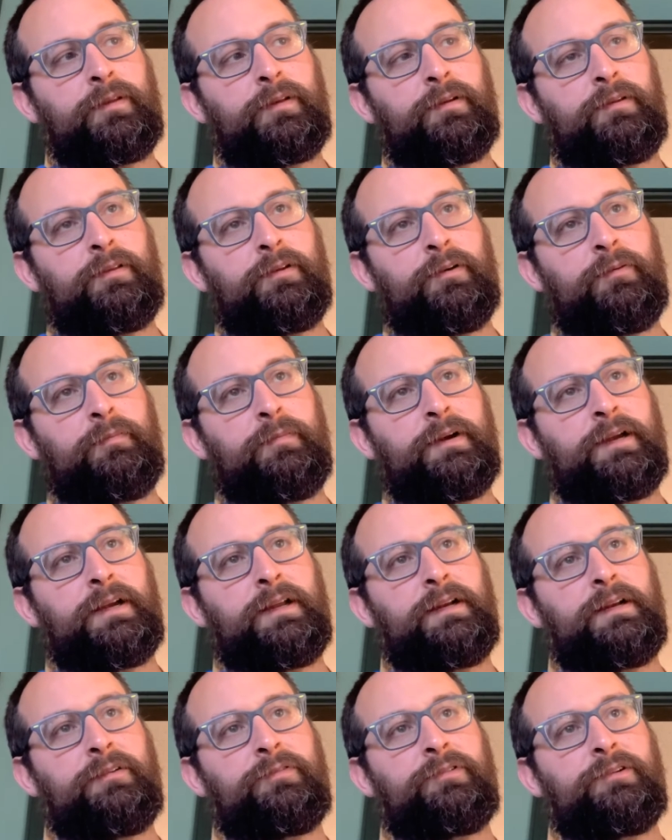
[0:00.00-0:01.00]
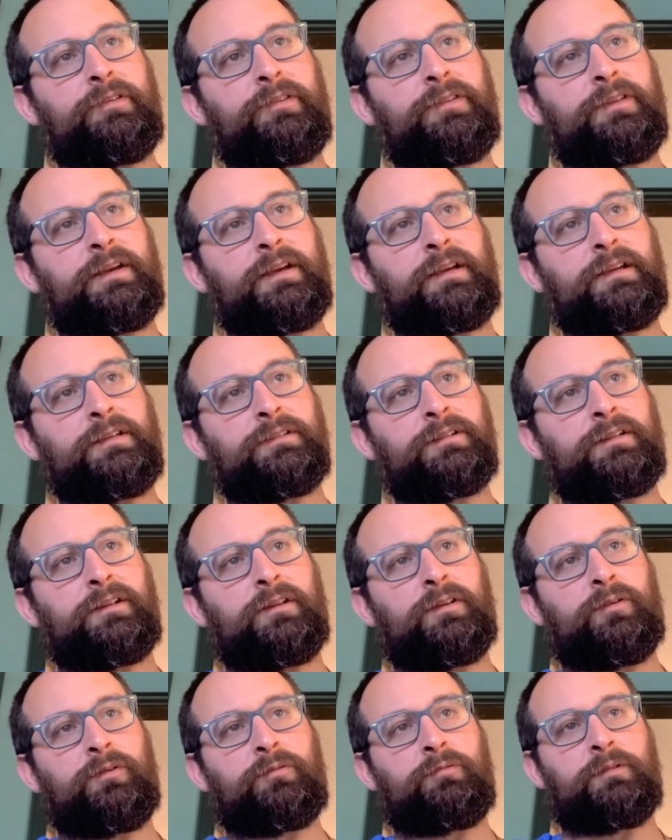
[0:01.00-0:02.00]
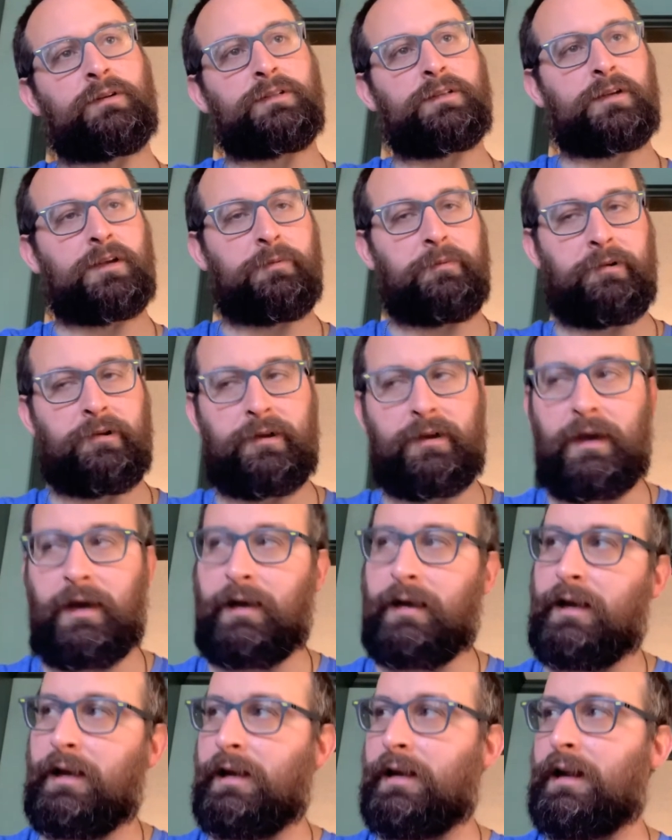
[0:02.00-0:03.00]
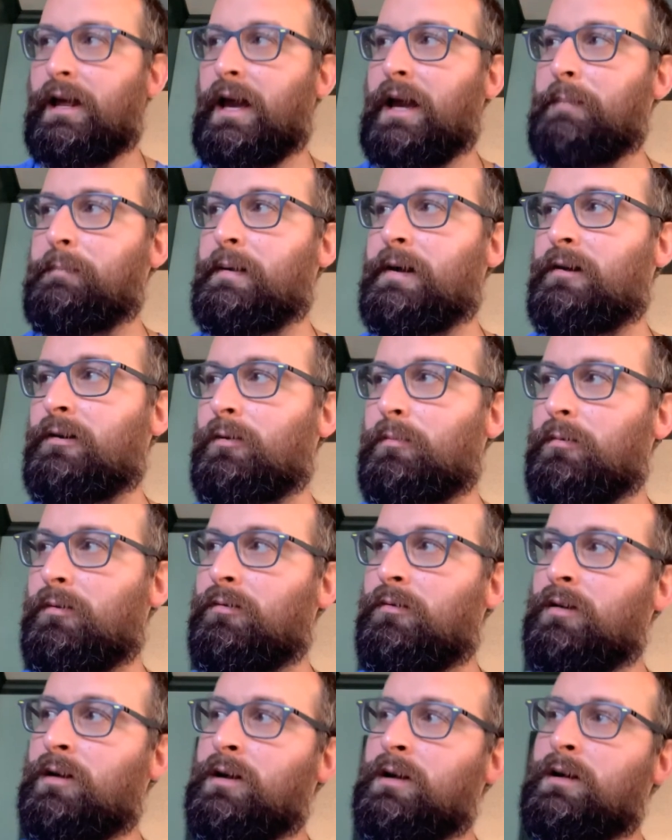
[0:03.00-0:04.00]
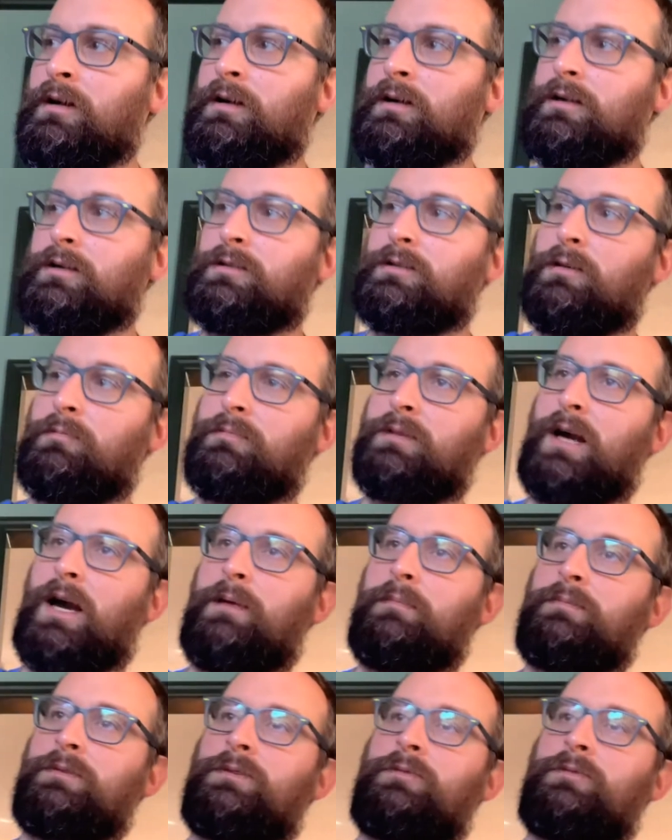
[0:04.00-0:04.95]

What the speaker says: There are a million different things that the Lord wants to communicate in a parable. Sometimes